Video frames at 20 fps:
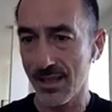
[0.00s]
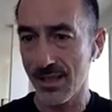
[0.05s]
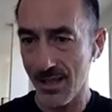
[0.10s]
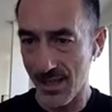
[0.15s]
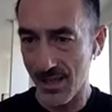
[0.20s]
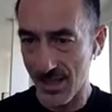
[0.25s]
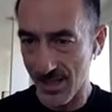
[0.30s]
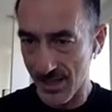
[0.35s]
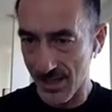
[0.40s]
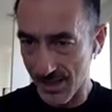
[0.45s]

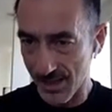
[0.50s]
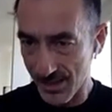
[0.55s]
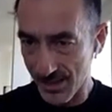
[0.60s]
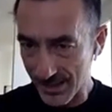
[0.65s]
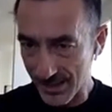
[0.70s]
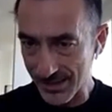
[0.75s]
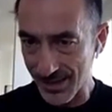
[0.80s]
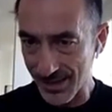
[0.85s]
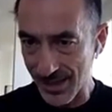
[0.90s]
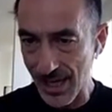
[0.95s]
uh,
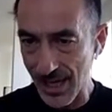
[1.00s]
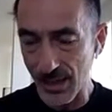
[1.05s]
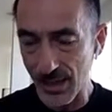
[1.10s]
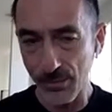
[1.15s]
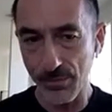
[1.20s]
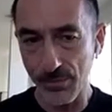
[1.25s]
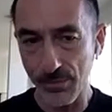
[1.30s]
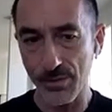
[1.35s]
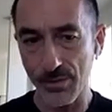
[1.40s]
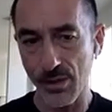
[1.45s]
itself.
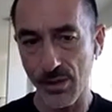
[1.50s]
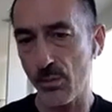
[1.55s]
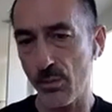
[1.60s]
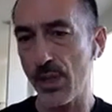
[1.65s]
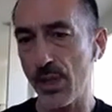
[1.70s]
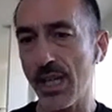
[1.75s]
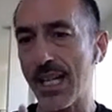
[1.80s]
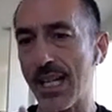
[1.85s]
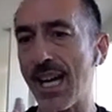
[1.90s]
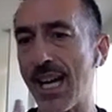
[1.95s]
So
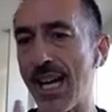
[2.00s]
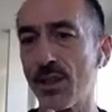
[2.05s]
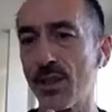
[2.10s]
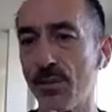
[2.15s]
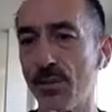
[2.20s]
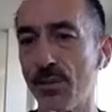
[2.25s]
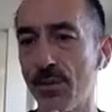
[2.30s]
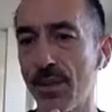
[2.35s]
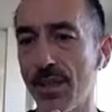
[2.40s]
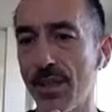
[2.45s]
we're kind
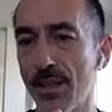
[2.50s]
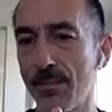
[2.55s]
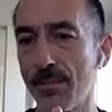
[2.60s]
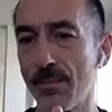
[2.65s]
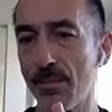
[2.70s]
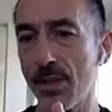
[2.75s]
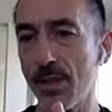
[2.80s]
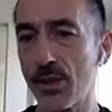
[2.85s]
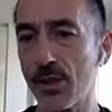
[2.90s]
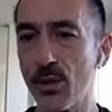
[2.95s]
of
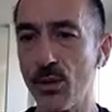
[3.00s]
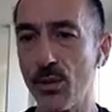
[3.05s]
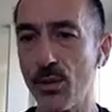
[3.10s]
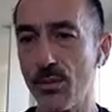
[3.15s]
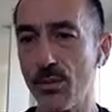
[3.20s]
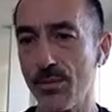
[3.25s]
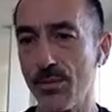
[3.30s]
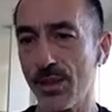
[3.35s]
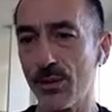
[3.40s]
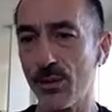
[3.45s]
the
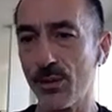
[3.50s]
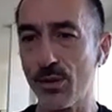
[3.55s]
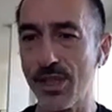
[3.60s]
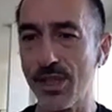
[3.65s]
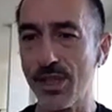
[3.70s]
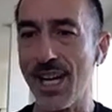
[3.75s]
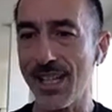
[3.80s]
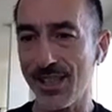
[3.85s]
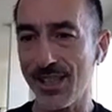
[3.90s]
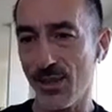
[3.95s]
two, the two
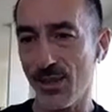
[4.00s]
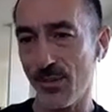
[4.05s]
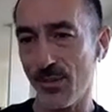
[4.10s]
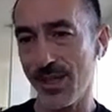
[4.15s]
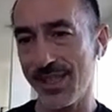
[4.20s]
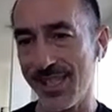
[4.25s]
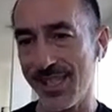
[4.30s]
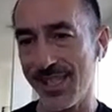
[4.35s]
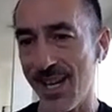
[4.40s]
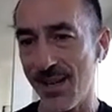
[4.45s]
sides of the
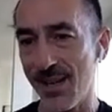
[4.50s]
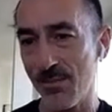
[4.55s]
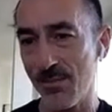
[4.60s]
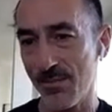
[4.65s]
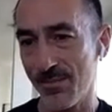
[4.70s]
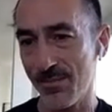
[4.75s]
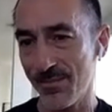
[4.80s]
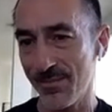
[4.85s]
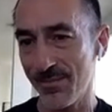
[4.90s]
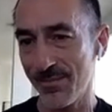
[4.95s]
same
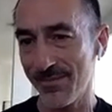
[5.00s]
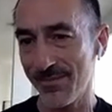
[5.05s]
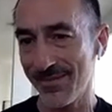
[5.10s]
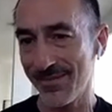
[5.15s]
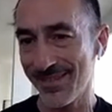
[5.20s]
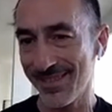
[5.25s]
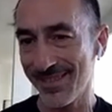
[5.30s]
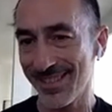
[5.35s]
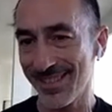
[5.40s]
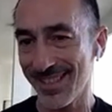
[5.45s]

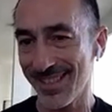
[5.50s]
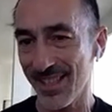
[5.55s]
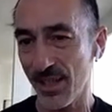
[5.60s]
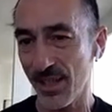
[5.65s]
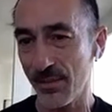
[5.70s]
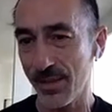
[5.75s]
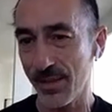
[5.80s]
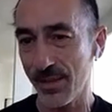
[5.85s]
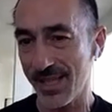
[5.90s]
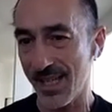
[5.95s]

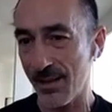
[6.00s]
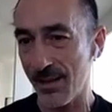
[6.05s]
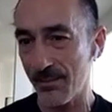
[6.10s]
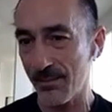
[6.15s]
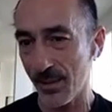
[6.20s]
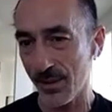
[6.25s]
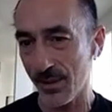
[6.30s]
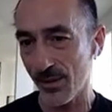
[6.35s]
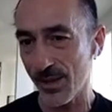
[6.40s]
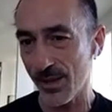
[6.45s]
of the same
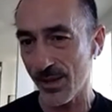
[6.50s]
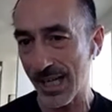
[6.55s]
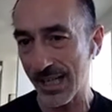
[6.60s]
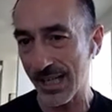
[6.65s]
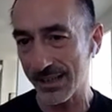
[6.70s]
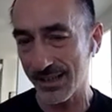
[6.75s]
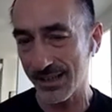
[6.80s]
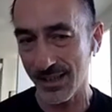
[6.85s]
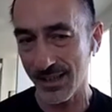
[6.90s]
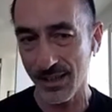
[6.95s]

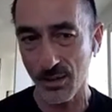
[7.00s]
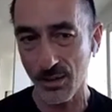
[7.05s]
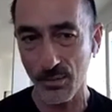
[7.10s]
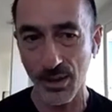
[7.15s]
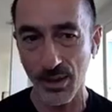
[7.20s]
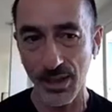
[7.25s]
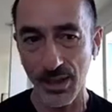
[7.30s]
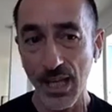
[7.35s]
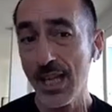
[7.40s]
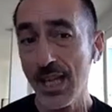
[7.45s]
personality in a
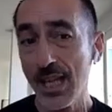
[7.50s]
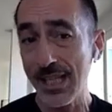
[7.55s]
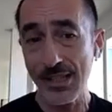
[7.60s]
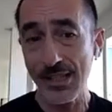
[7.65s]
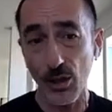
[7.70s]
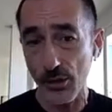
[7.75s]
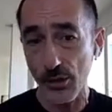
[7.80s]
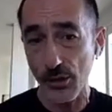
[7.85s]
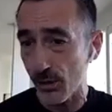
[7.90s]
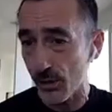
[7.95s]
way. He's
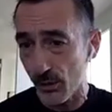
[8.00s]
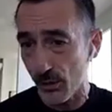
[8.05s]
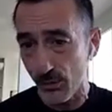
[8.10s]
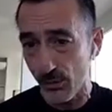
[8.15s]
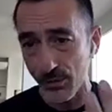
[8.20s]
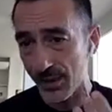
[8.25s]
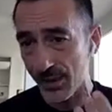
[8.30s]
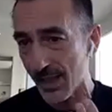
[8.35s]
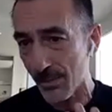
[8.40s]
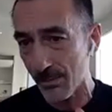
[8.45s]
also
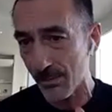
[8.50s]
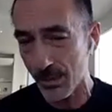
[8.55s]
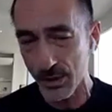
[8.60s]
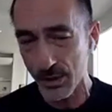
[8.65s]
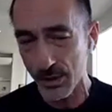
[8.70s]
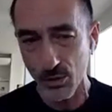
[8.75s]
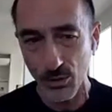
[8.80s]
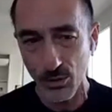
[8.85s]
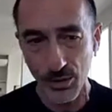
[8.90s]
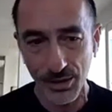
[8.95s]
youth and
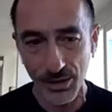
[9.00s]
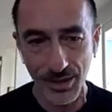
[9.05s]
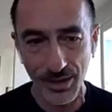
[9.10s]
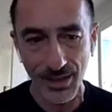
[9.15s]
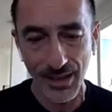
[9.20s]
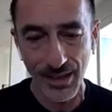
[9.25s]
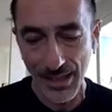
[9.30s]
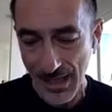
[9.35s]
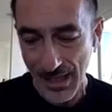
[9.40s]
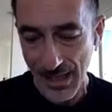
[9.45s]
maturity.
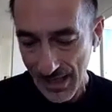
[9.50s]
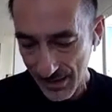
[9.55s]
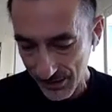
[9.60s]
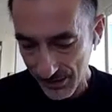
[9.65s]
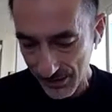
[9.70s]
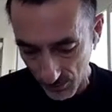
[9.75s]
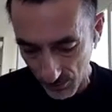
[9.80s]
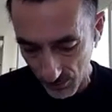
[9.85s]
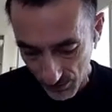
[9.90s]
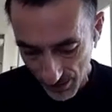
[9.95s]

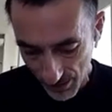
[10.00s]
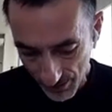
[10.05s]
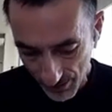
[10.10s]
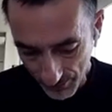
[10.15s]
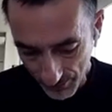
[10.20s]
So